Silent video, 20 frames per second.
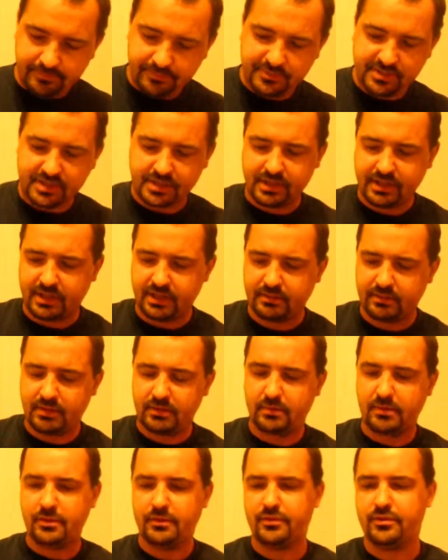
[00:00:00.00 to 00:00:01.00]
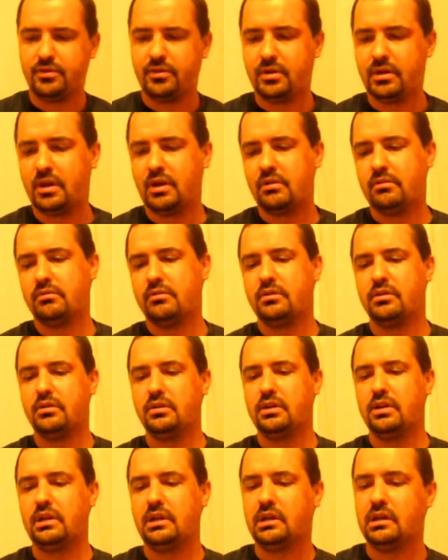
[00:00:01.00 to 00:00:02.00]
Tonight I'm gonna be reviewing a
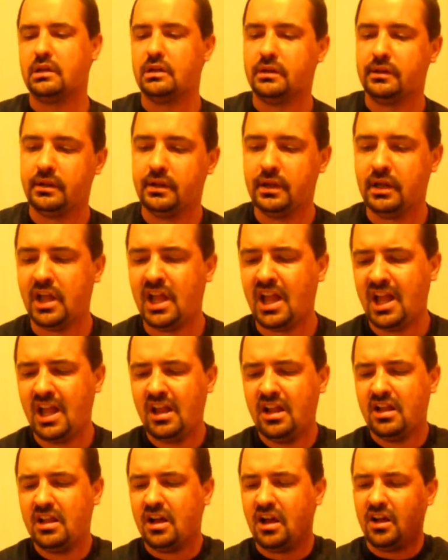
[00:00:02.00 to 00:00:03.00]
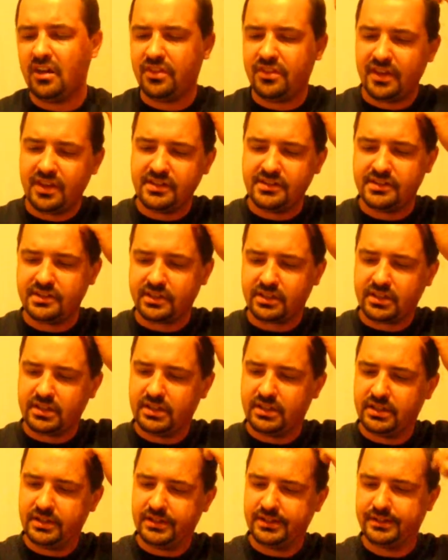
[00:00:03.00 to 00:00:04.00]
really authentic,
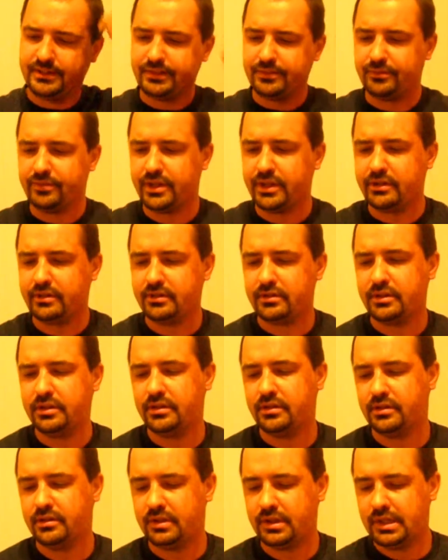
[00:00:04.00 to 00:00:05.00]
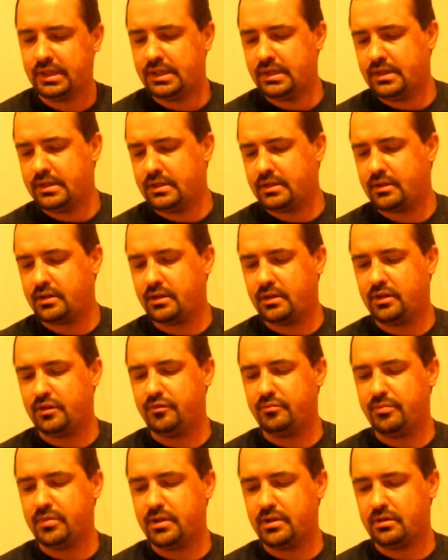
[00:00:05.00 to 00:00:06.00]
weird kind of
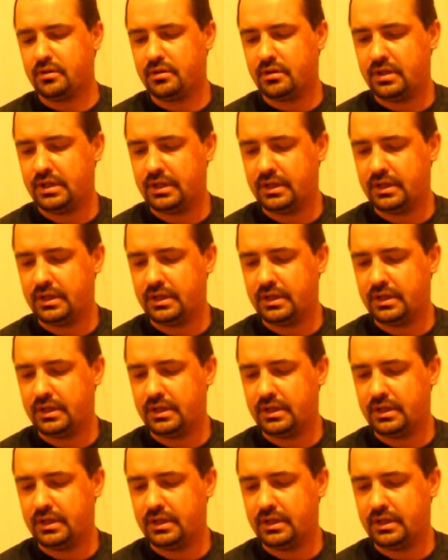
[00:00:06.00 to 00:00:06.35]
beer.